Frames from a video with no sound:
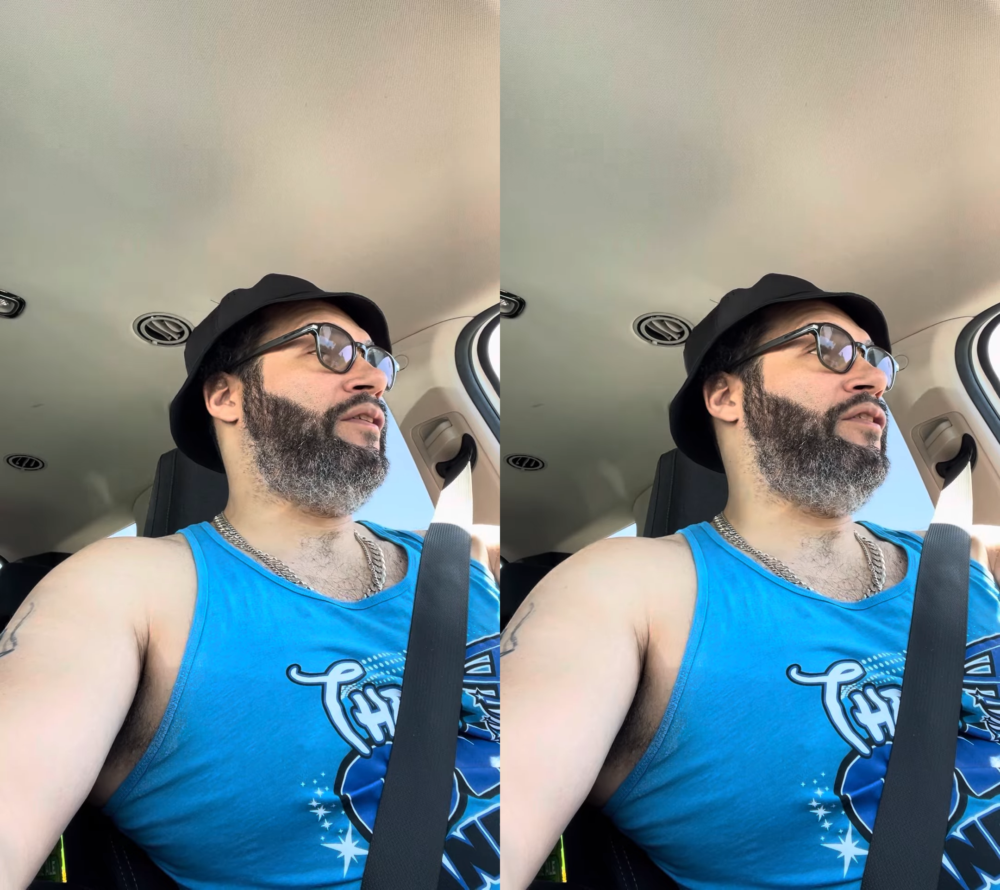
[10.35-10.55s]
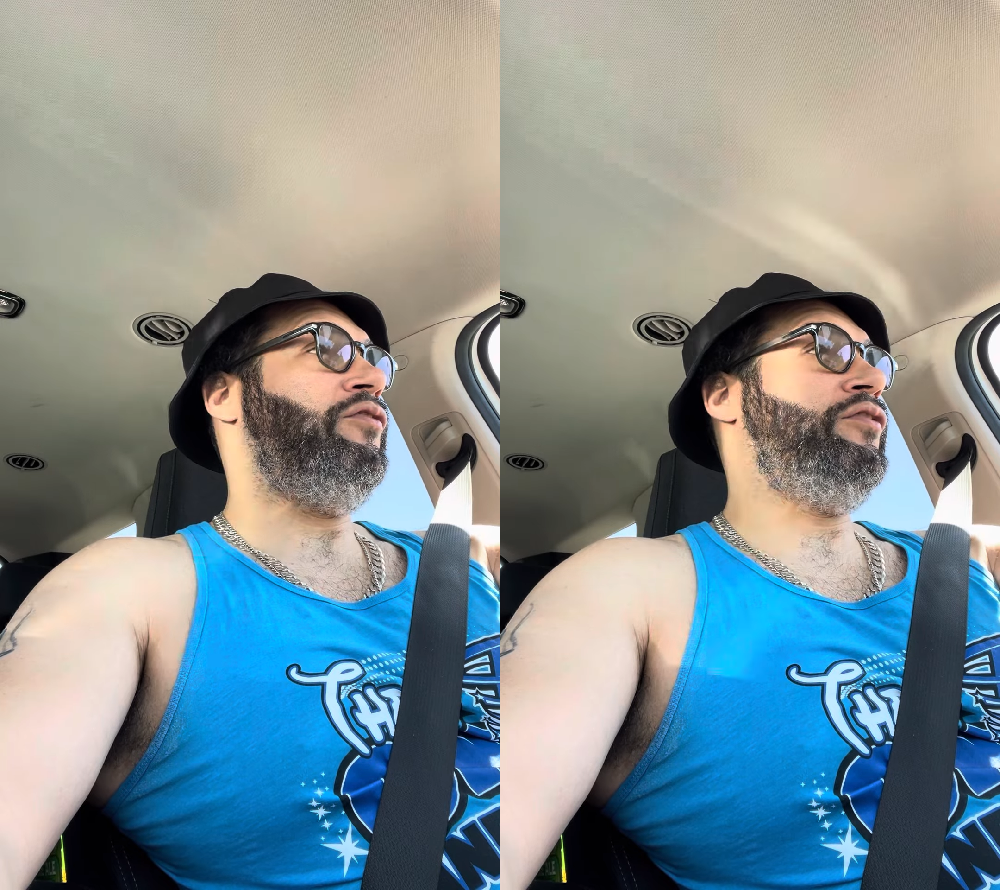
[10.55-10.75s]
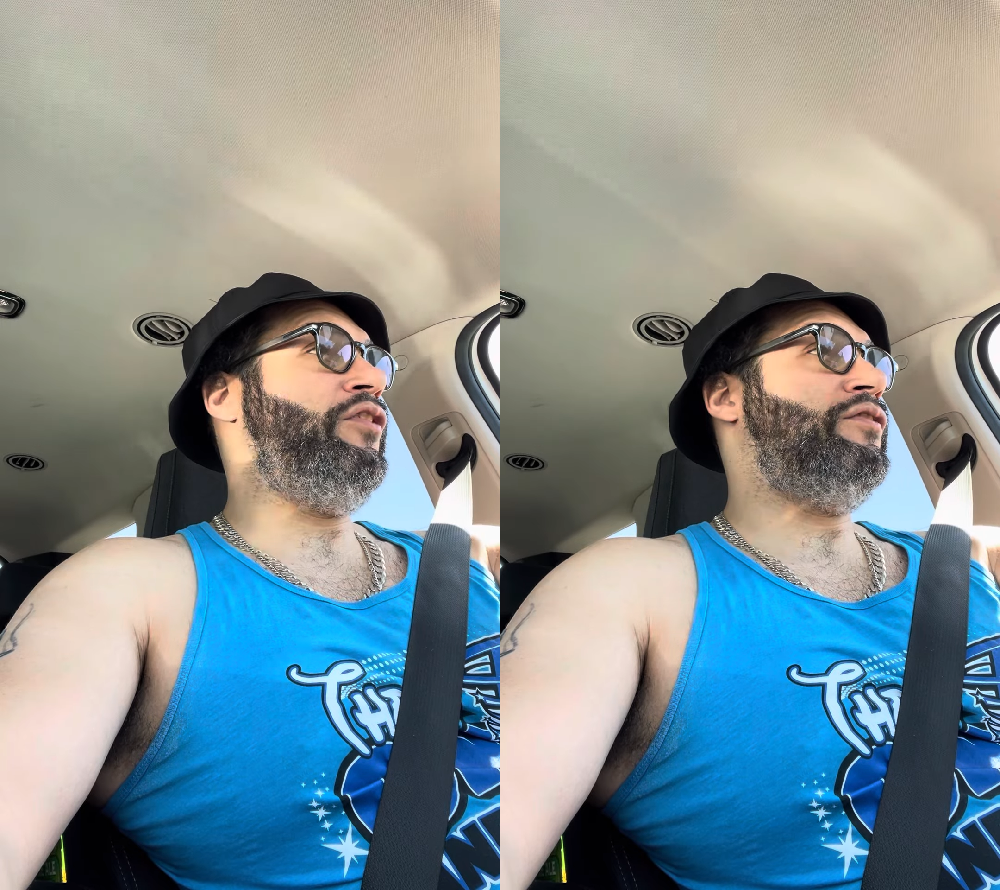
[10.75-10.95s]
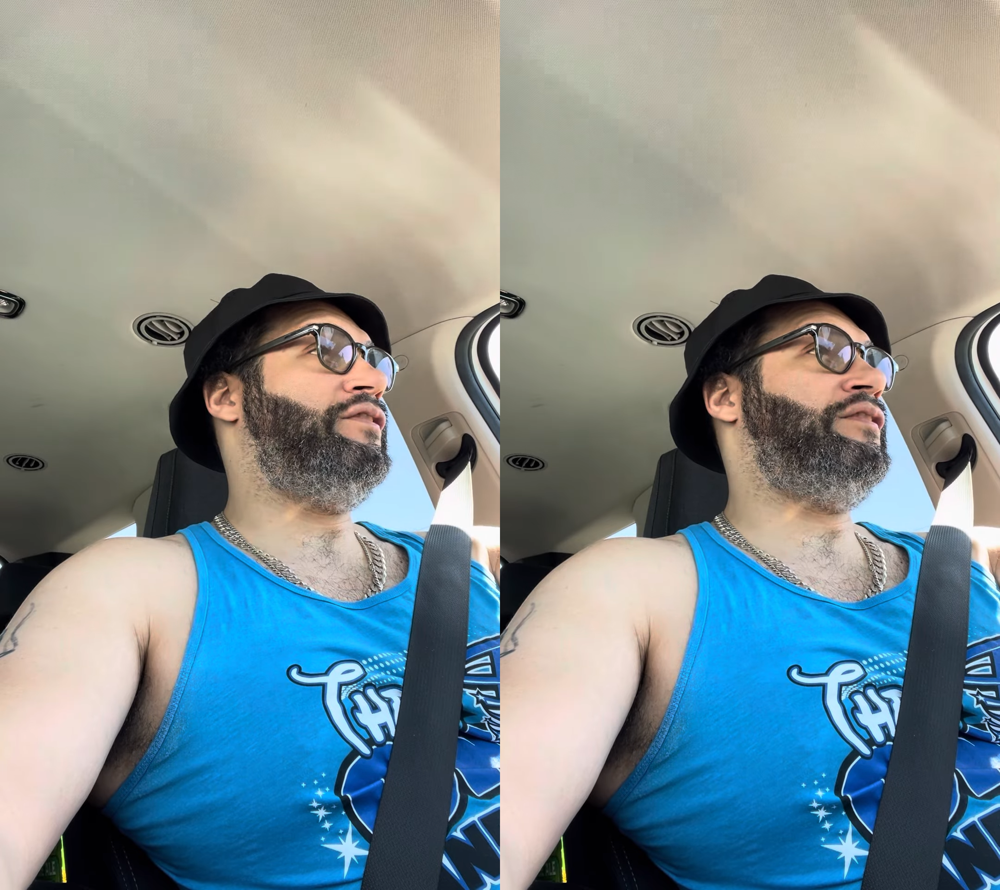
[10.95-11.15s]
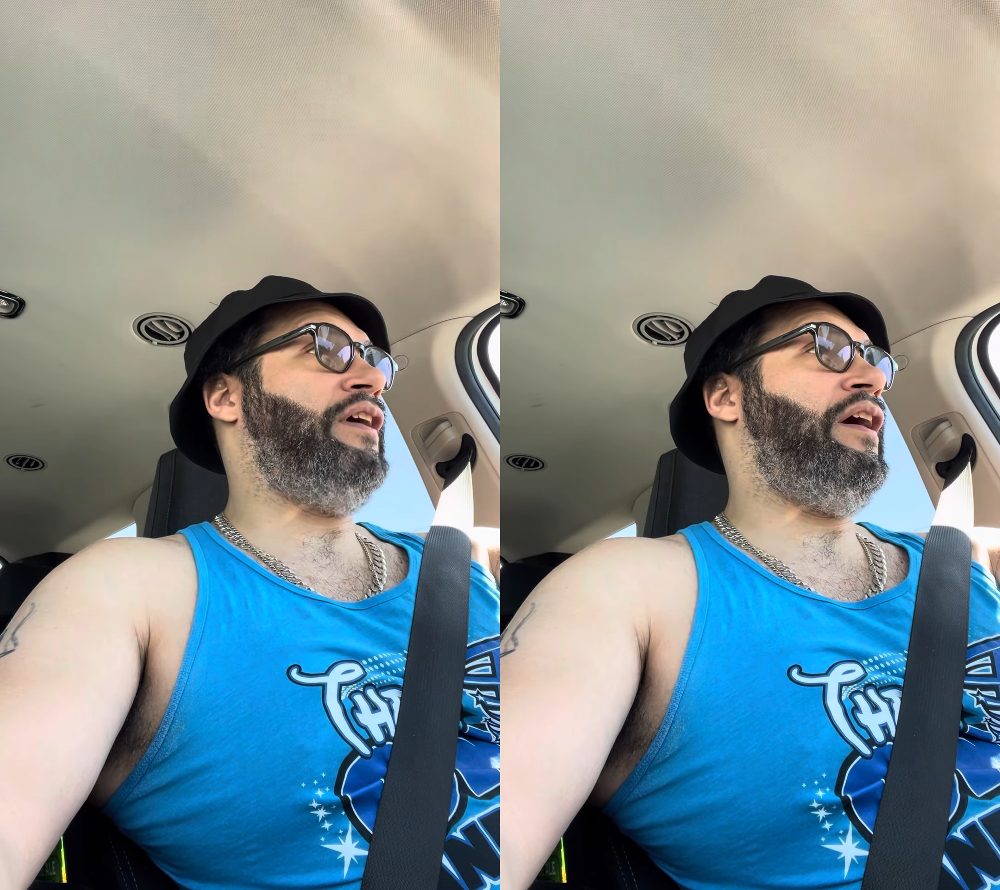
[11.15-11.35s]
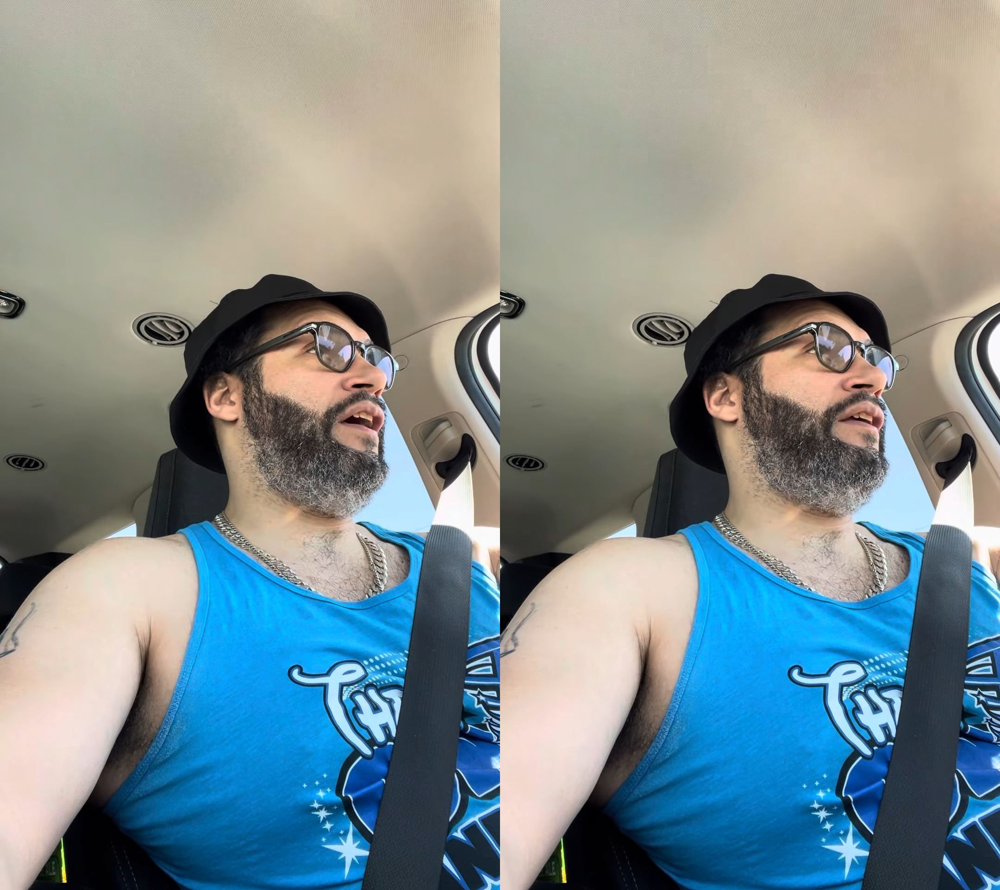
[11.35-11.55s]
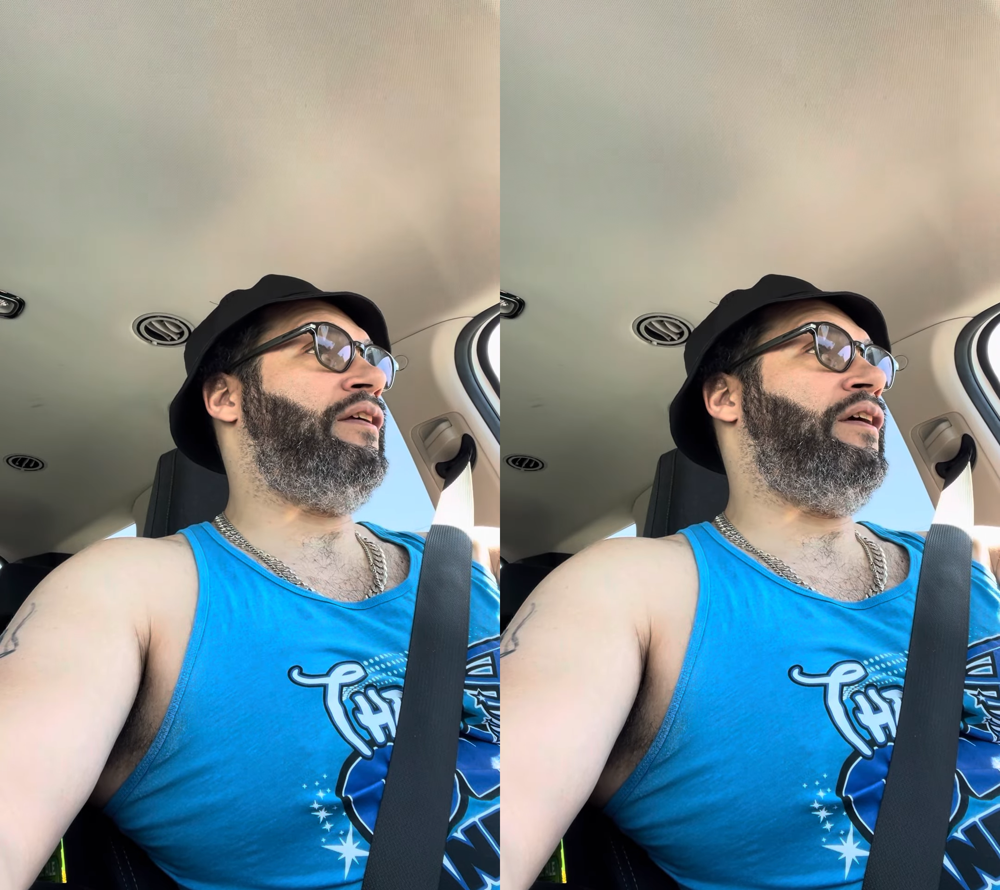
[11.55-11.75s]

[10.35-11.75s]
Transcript: you'll notice that